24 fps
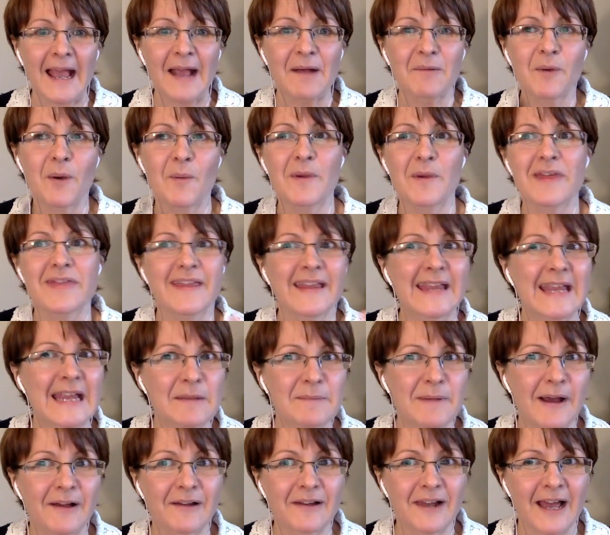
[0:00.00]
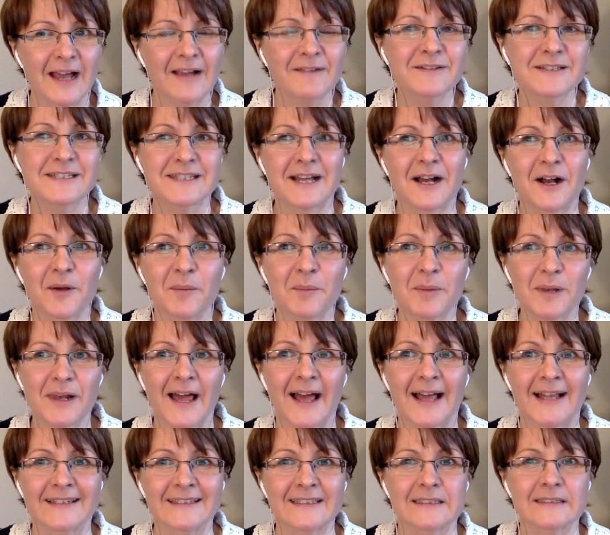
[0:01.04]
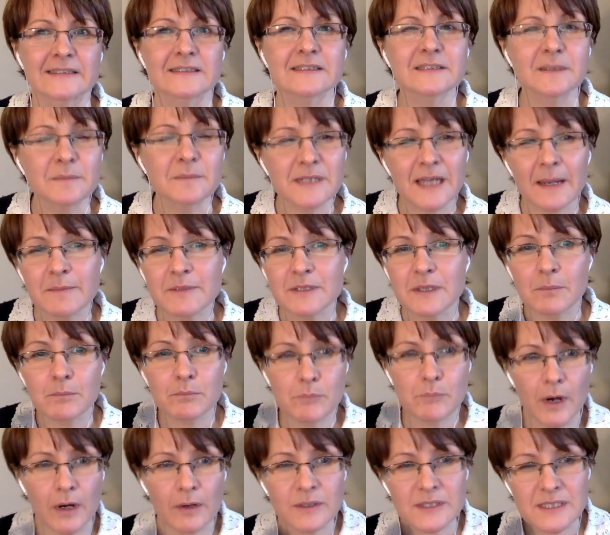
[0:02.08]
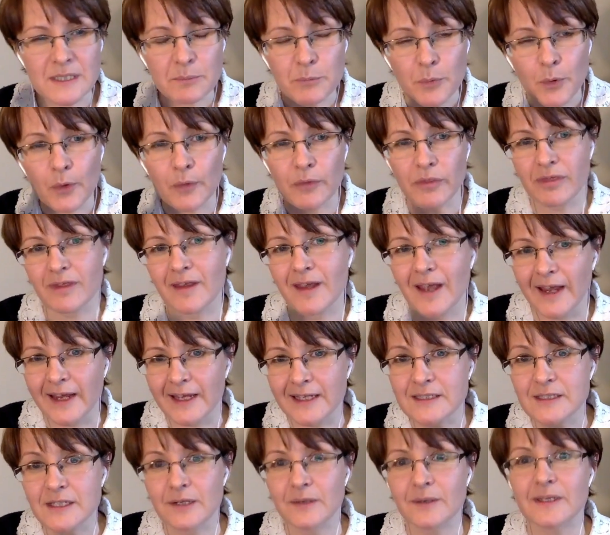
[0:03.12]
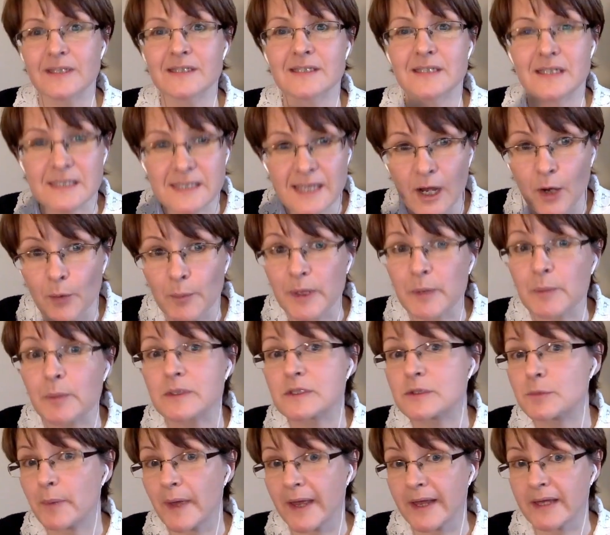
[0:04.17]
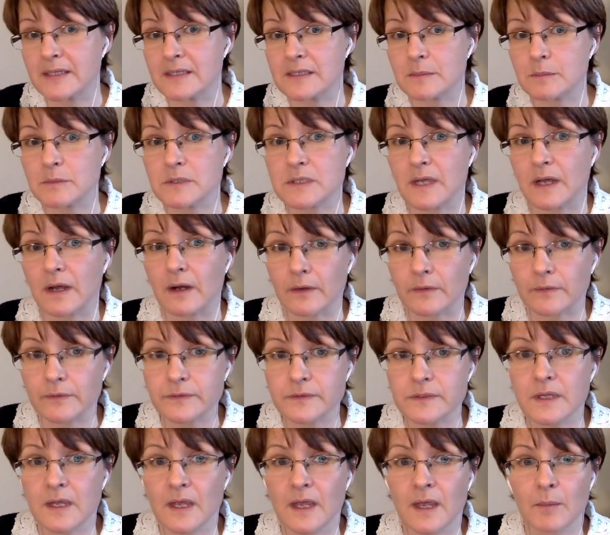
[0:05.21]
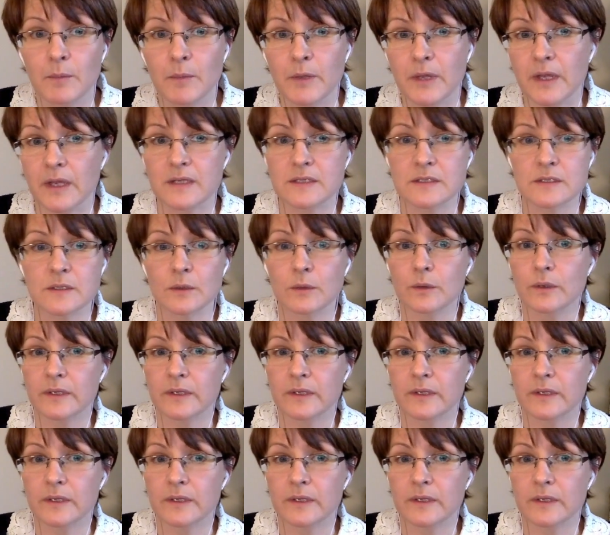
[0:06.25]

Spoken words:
when we're thinking about lifestyle plans, sometimes the most important thing I can do is to tell people to pace themselves, because